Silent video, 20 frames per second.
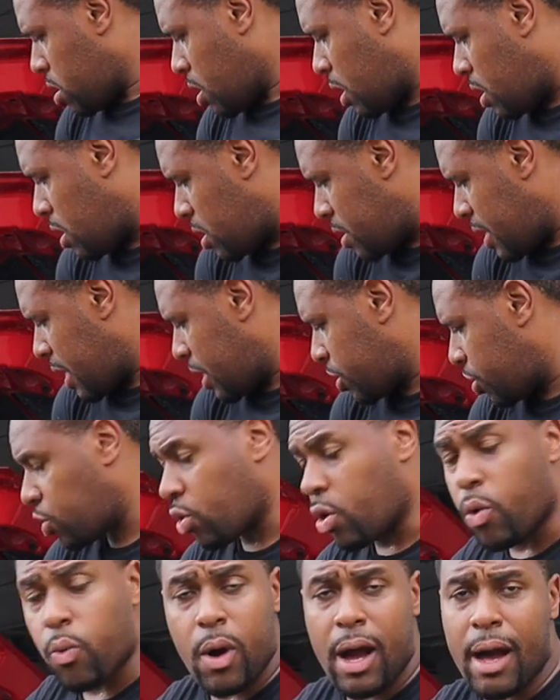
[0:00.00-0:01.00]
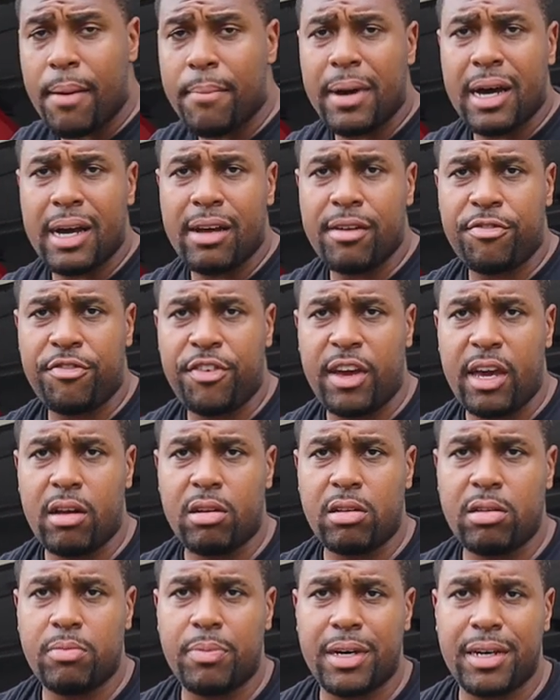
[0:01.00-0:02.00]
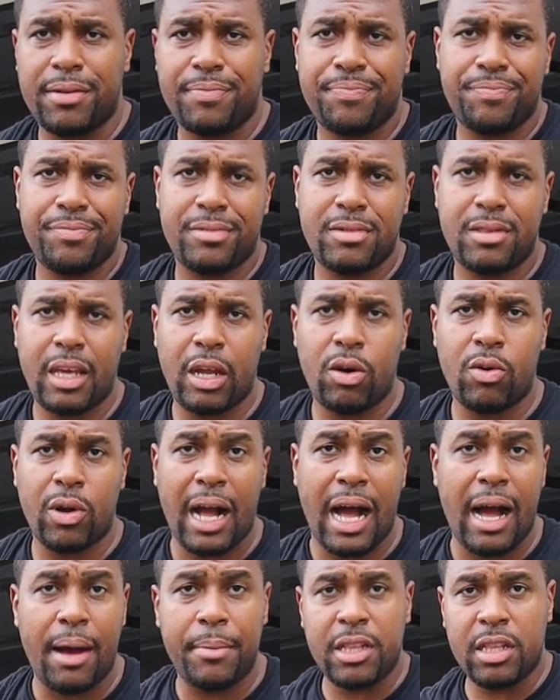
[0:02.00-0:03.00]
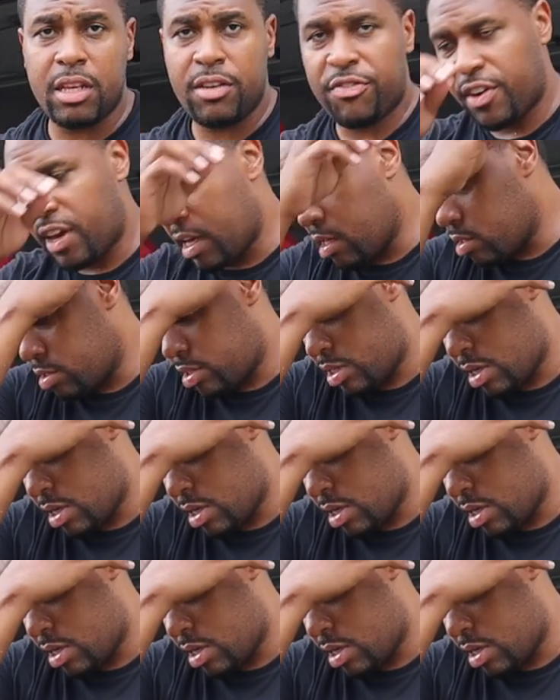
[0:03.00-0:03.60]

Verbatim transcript: Not sure why mine failed, but they don't commonly fail.